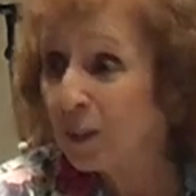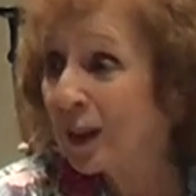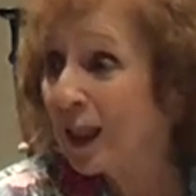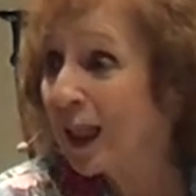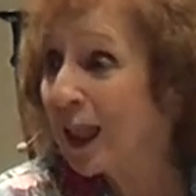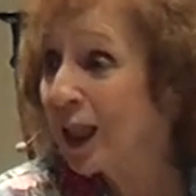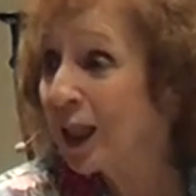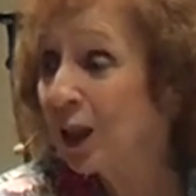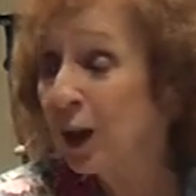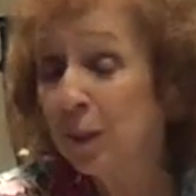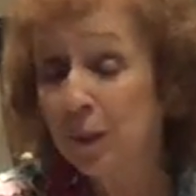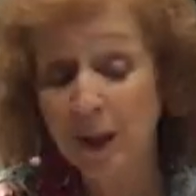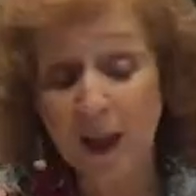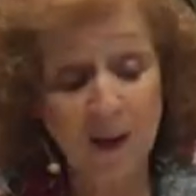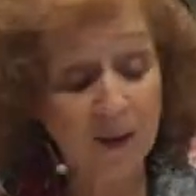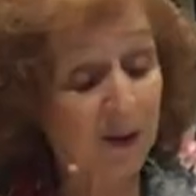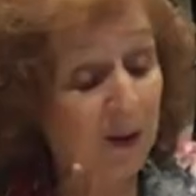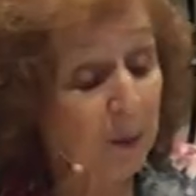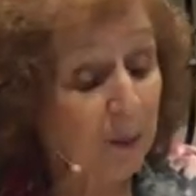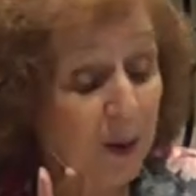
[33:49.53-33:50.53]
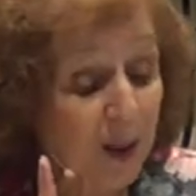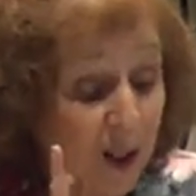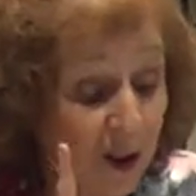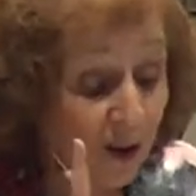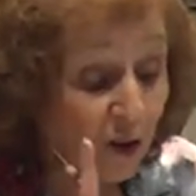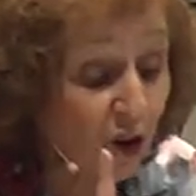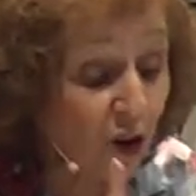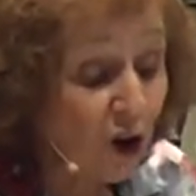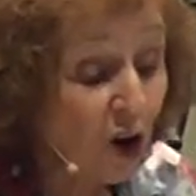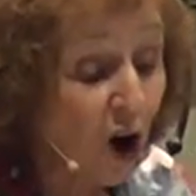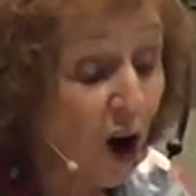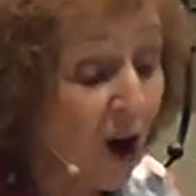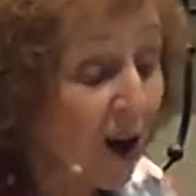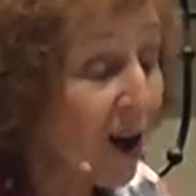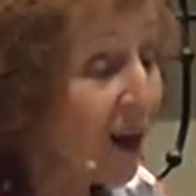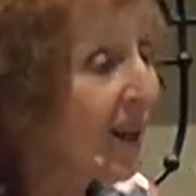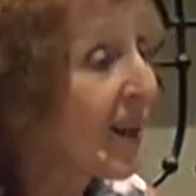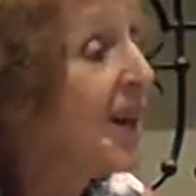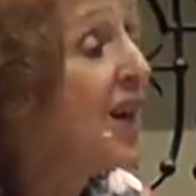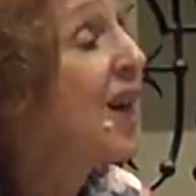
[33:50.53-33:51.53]
millennial blessing because
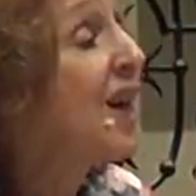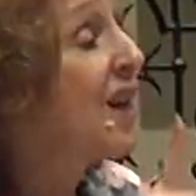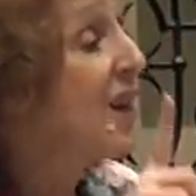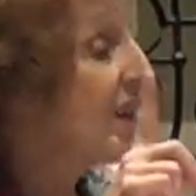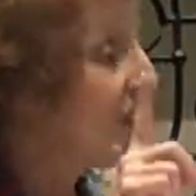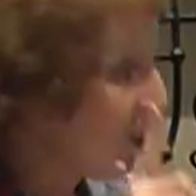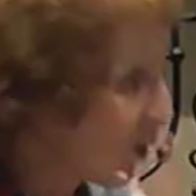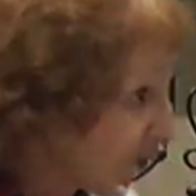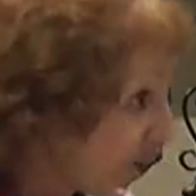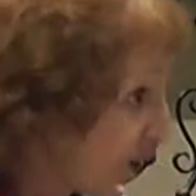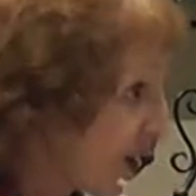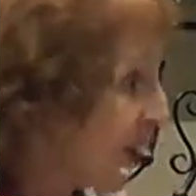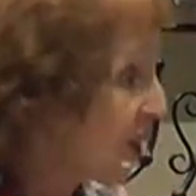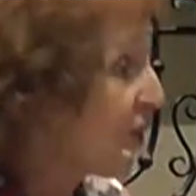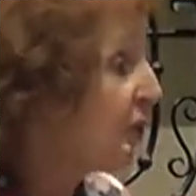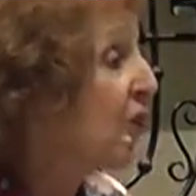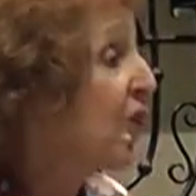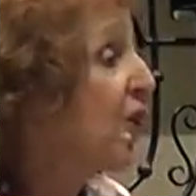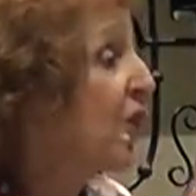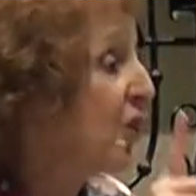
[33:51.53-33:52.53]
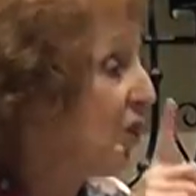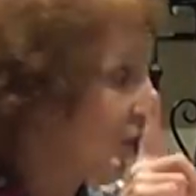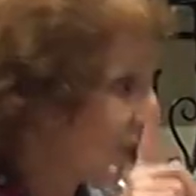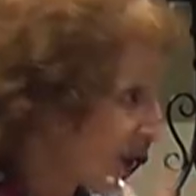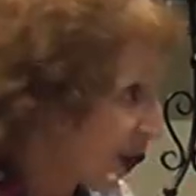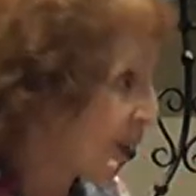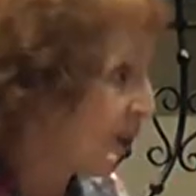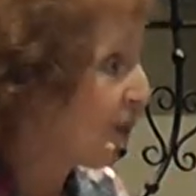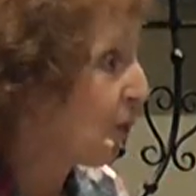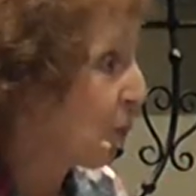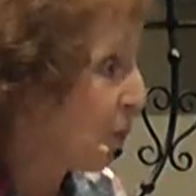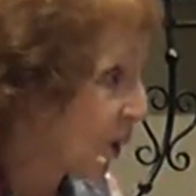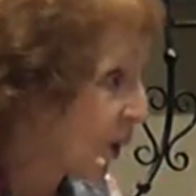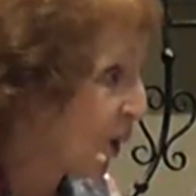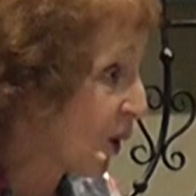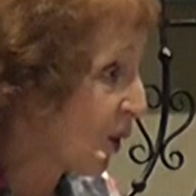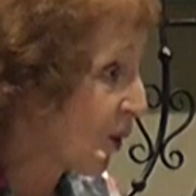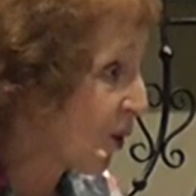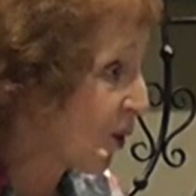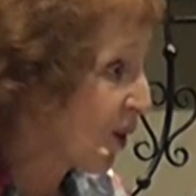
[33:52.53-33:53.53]
God is faithful to his
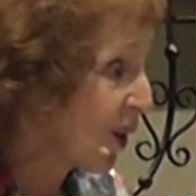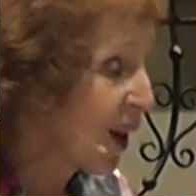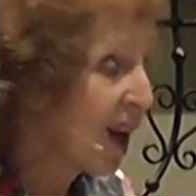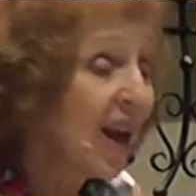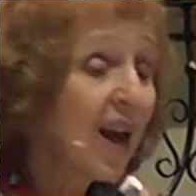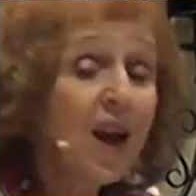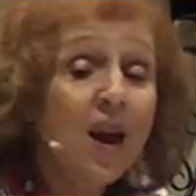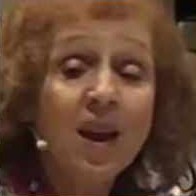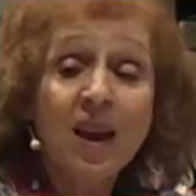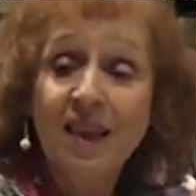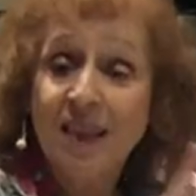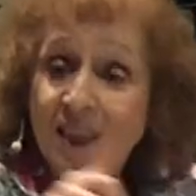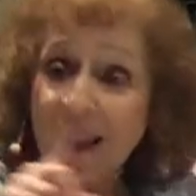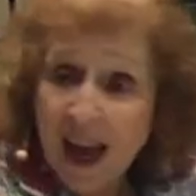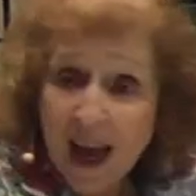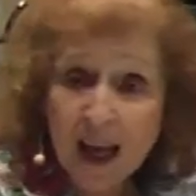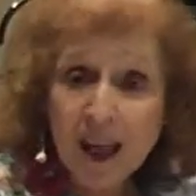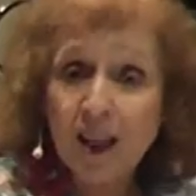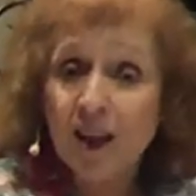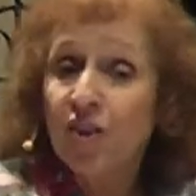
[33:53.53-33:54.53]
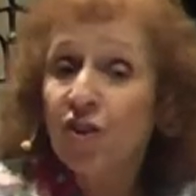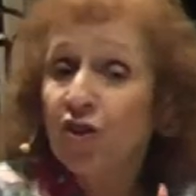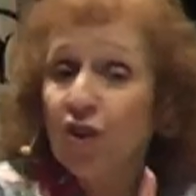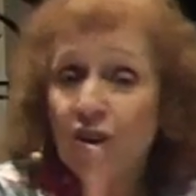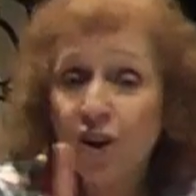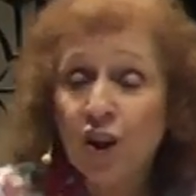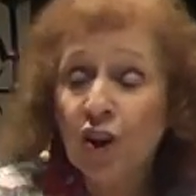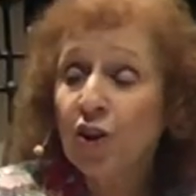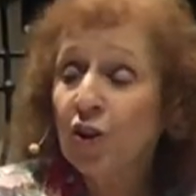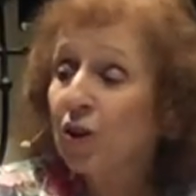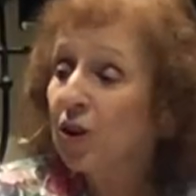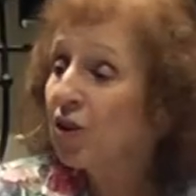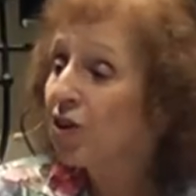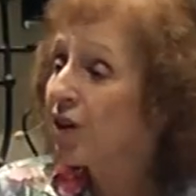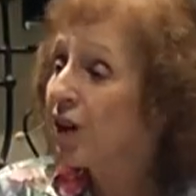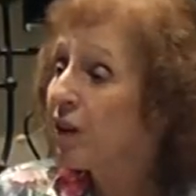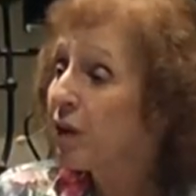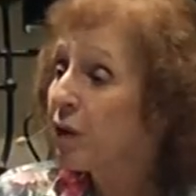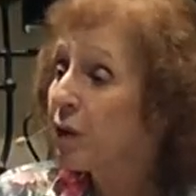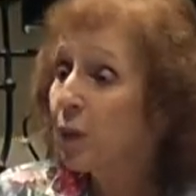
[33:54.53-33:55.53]
word. That should encourage
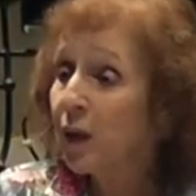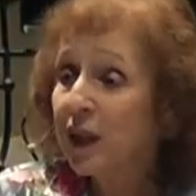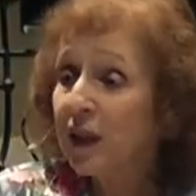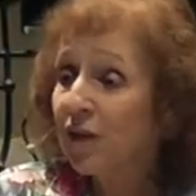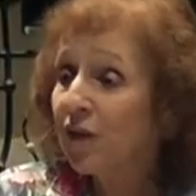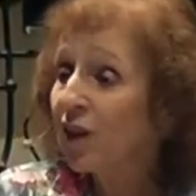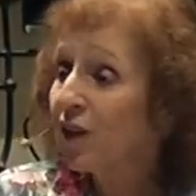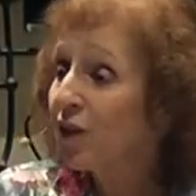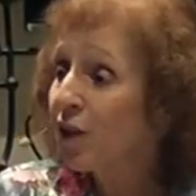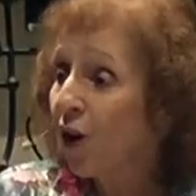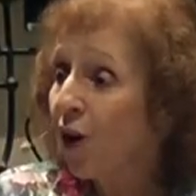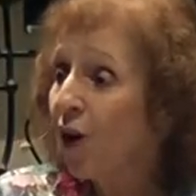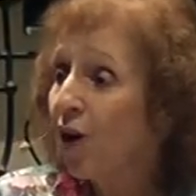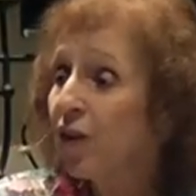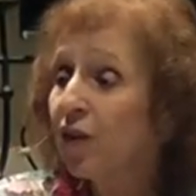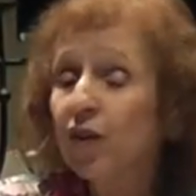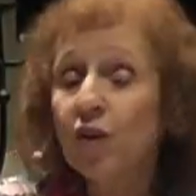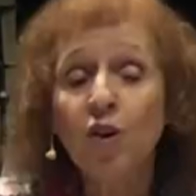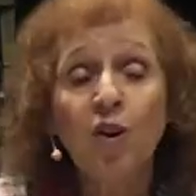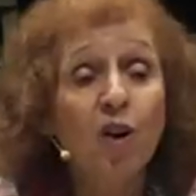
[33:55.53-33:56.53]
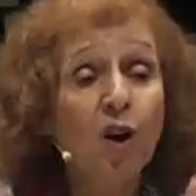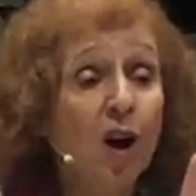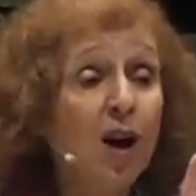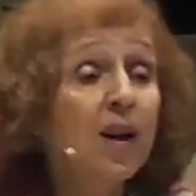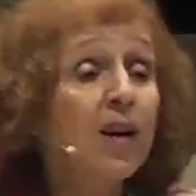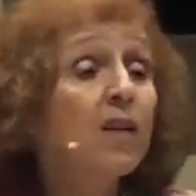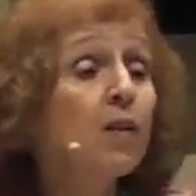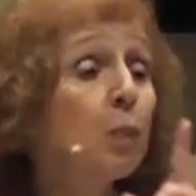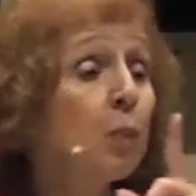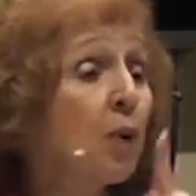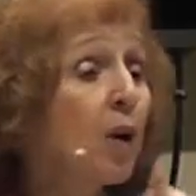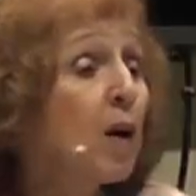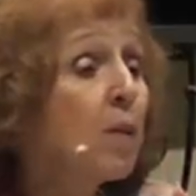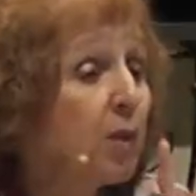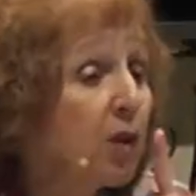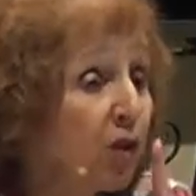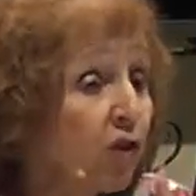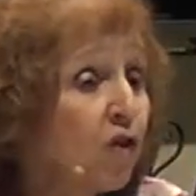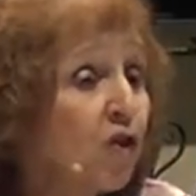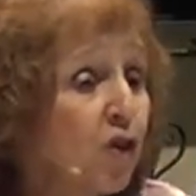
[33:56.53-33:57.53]
every one of us also. God has
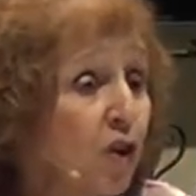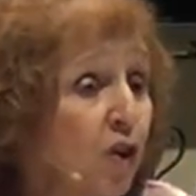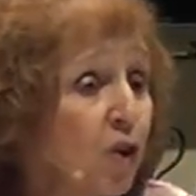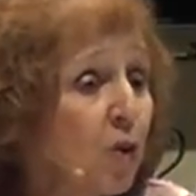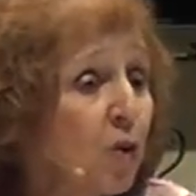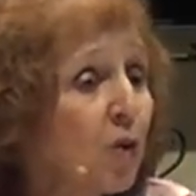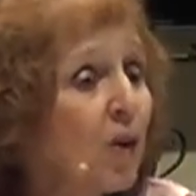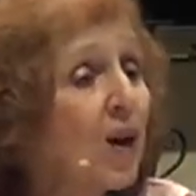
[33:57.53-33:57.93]
promised you